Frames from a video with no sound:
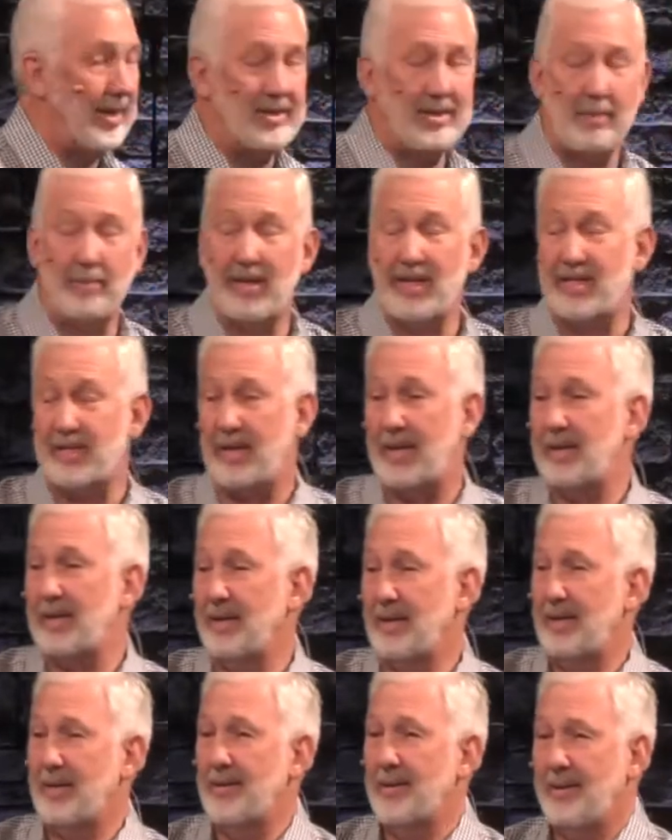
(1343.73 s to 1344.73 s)
Somebody said,
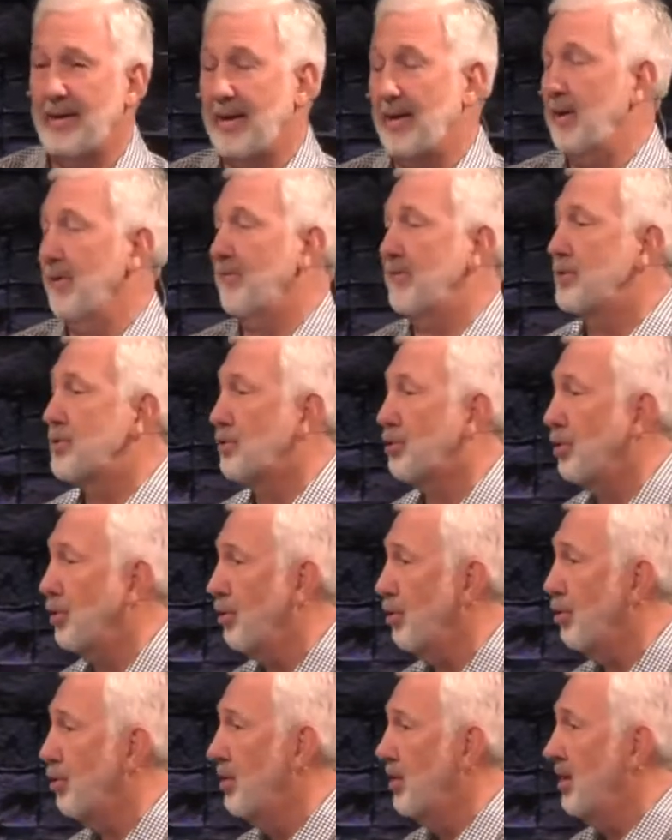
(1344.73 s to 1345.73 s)
I don't know if it's
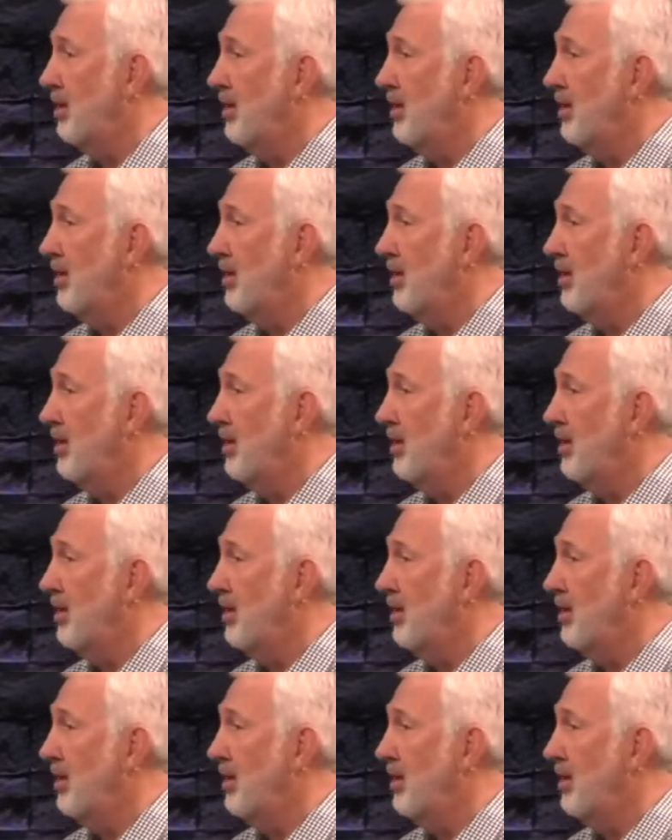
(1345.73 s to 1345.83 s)
true,